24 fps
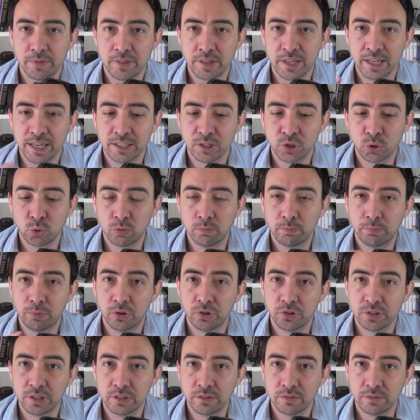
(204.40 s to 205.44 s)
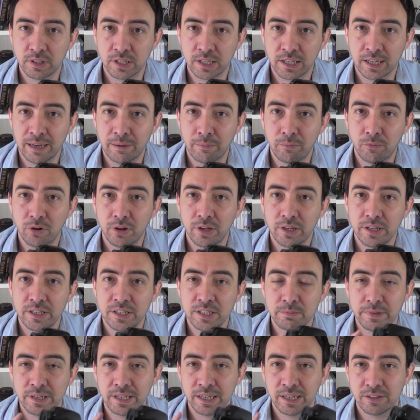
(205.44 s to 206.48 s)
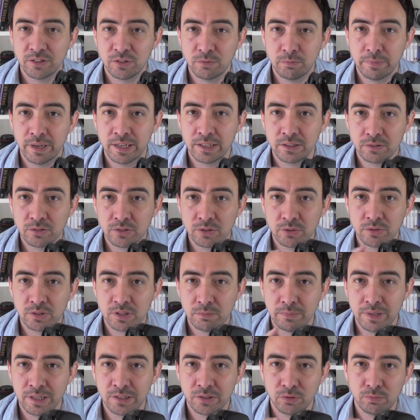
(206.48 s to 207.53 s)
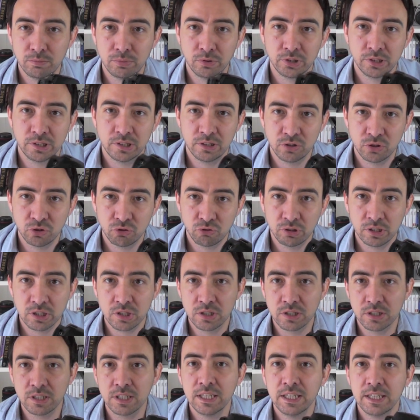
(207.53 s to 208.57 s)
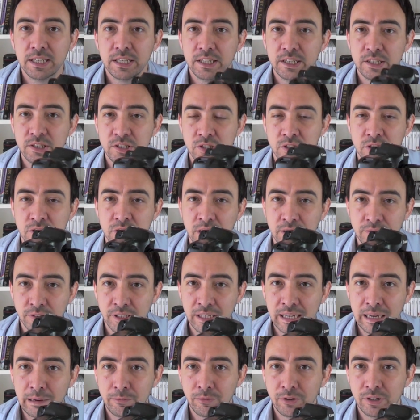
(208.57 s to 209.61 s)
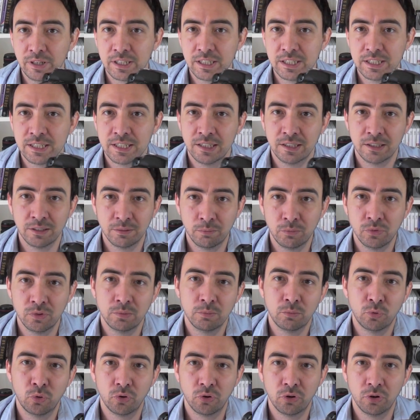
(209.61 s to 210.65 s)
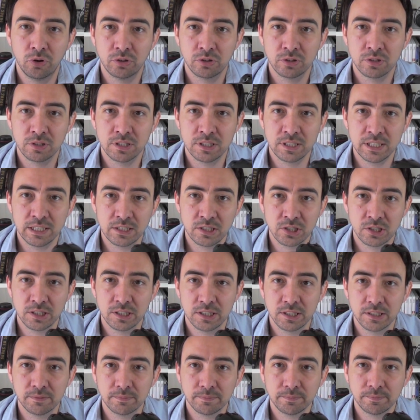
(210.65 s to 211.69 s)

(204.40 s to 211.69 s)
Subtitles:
the actual body of the camera is made out of metal, so it's a metal body construction. It's a tougher camera, it can take more knocks essentially.